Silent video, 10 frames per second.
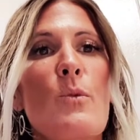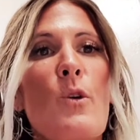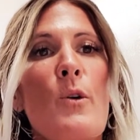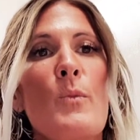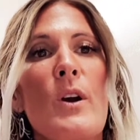
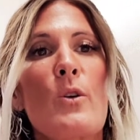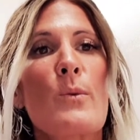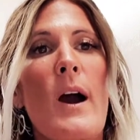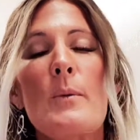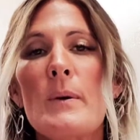we're
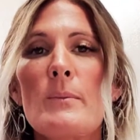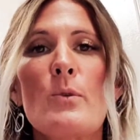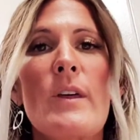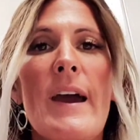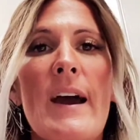around people
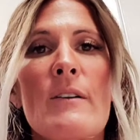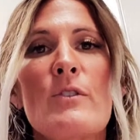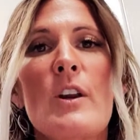that have good